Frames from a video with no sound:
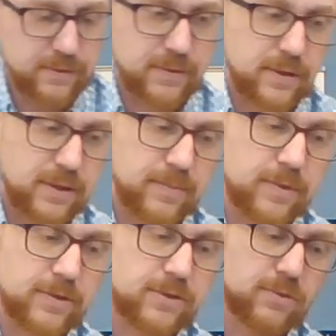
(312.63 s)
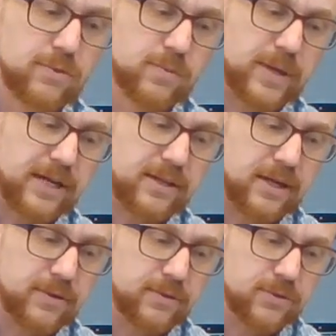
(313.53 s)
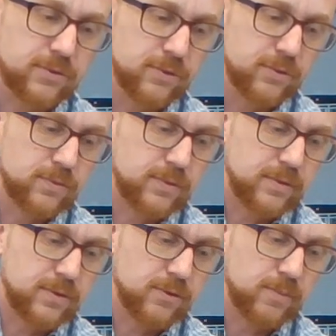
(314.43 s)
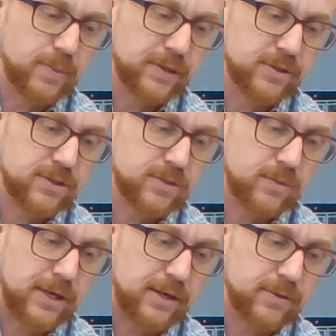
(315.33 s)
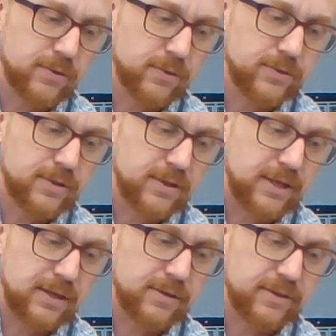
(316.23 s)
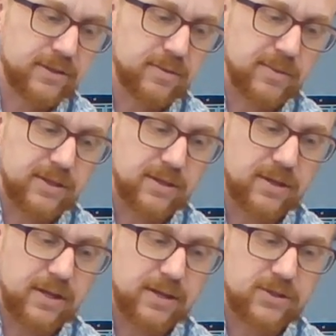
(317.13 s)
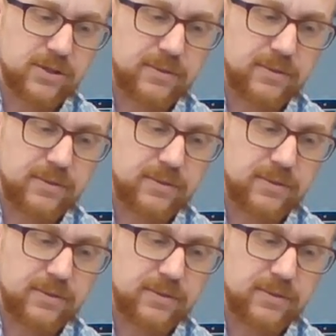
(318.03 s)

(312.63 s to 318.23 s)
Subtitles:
I'm going to screw back down the screw so it pinches the wire and holds it together. That's going to make the connection.